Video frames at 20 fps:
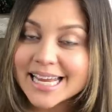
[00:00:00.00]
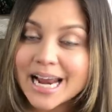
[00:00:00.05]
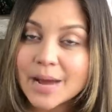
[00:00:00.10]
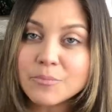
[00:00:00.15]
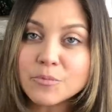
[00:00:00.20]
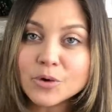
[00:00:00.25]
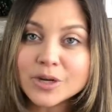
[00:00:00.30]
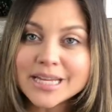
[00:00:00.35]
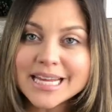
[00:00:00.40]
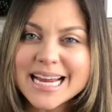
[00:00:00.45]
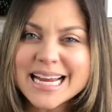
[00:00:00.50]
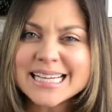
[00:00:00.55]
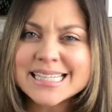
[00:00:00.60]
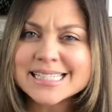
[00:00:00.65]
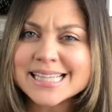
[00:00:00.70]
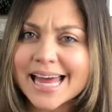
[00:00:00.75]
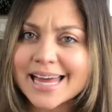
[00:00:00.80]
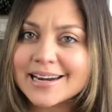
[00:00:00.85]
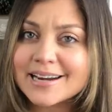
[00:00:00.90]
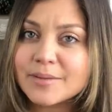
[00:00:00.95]
And I'm really
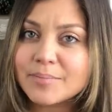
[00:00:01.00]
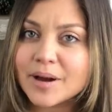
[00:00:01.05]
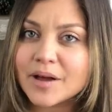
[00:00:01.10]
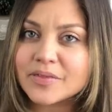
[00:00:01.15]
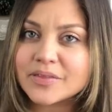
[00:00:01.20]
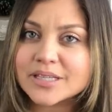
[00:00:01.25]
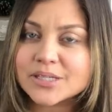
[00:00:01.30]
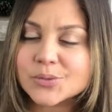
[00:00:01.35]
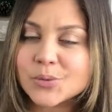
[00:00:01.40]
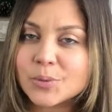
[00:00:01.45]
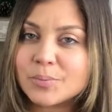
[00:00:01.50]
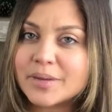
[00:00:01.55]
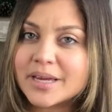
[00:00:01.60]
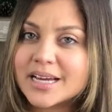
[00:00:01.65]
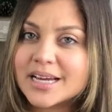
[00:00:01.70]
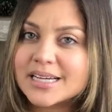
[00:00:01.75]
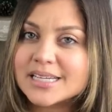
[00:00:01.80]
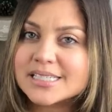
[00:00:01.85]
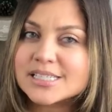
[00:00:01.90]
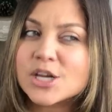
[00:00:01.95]
excited about this one
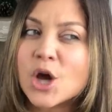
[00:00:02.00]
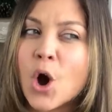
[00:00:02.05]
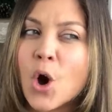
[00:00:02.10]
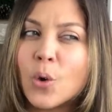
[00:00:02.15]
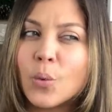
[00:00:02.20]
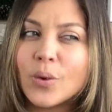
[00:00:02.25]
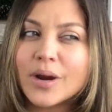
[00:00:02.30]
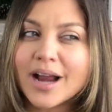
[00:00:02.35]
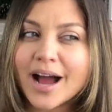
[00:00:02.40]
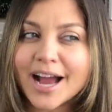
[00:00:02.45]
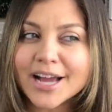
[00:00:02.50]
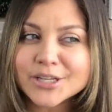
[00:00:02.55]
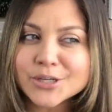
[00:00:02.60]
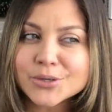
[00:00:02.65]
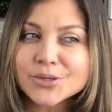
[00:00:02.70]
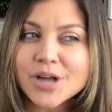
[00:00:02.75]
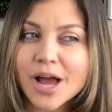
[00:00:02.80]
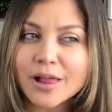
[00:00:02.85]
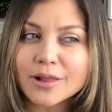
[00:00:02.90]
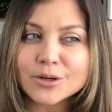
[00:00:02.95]
because when I do
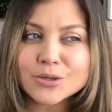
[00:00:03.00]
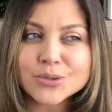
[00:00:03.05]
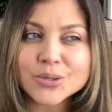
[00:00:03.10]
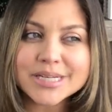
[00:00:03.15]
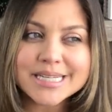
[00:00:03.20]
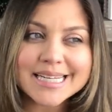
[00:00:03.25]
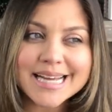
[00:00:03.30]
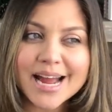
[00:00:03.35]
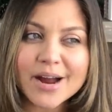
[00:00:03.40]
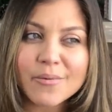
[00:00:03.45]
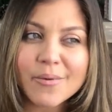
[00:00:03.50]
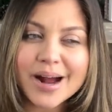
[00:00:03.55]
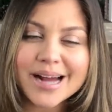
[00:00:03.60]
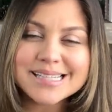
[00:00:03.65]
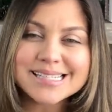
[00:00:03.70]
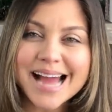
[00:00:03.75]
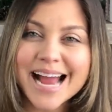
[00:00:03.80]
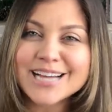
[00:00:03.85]
Dollar Tree DIYs,